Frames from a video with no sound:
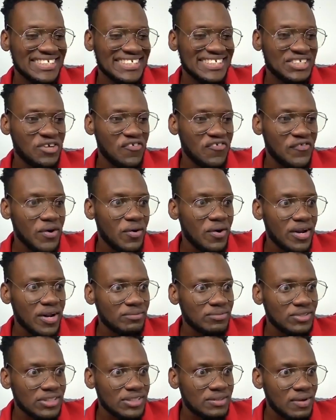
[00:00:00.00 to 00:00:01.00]
stuff now,
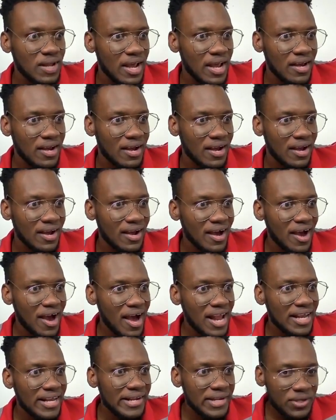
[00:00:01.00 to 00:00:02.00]
and I'm just like,
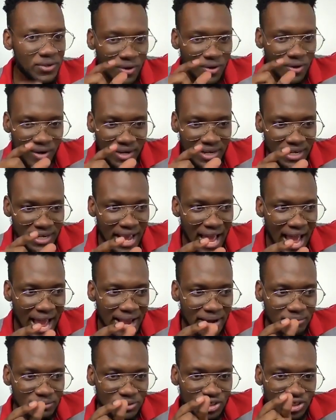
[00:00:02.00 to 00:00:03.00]
literally,
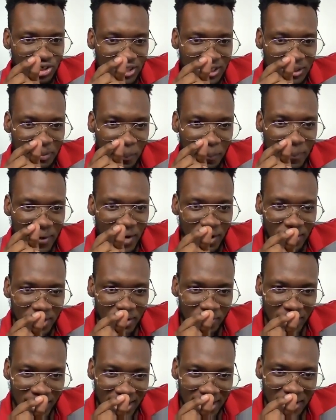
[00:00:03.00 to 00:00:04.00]
I am just
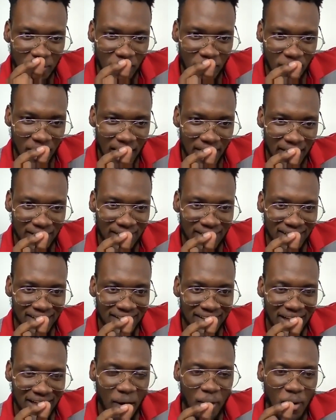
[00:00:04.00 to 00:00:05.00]
barely making it by.
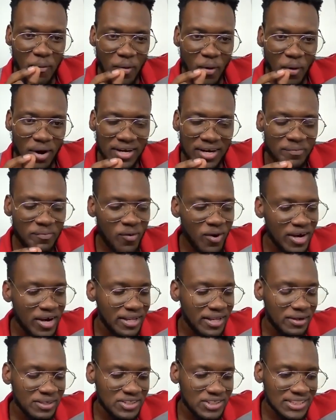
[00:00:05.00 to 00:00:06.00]
I remember one of the
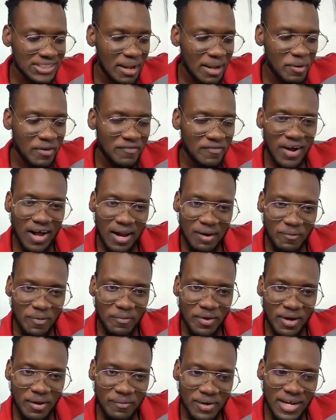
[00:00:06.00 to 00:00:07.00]
point I was just like, if I call
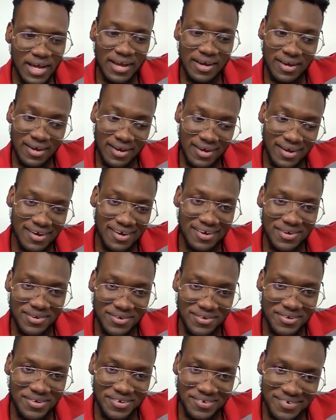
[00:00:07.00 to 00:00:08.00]
mommy and be like, hey, you
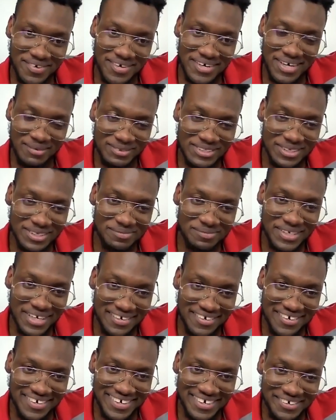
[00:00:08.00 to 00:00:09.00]
want to give me some
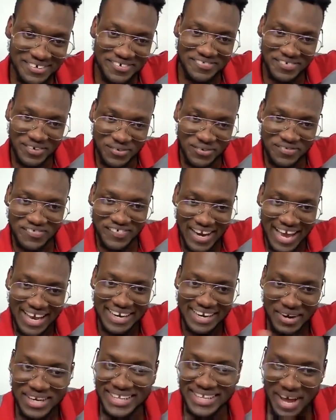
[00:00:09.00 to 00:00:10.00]
dinner, for
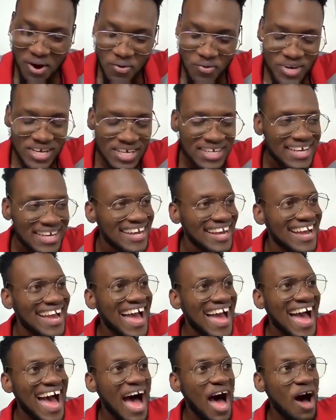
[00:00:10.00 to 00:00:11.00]
like the entire week.
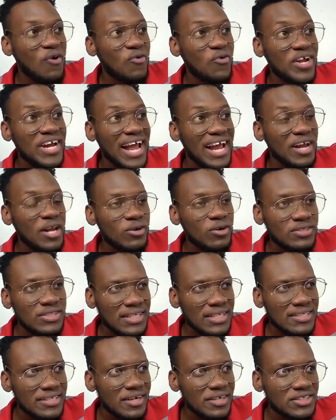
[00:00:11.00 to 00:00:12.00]
And when I
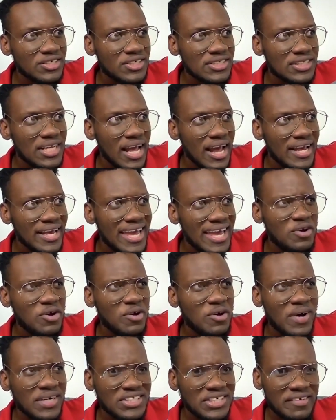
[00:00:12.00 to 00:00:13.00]
looked at it, I was just like, can
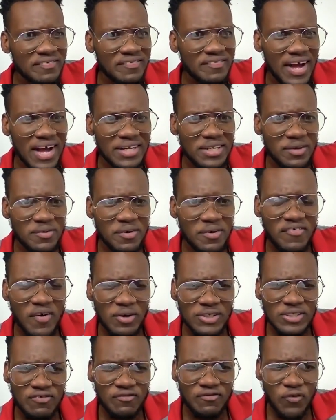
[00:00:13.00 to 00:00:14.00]
you imagine if I
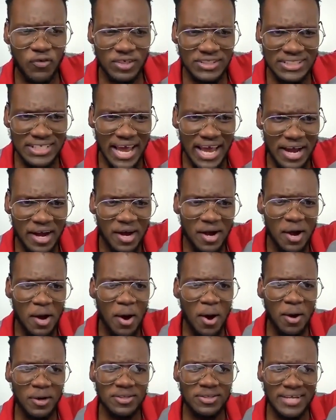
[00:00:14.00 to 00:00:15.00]
was forced to like
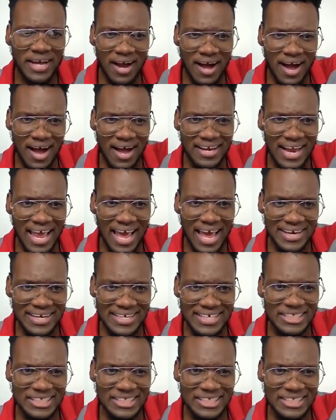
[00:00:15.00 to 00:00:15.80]
take on like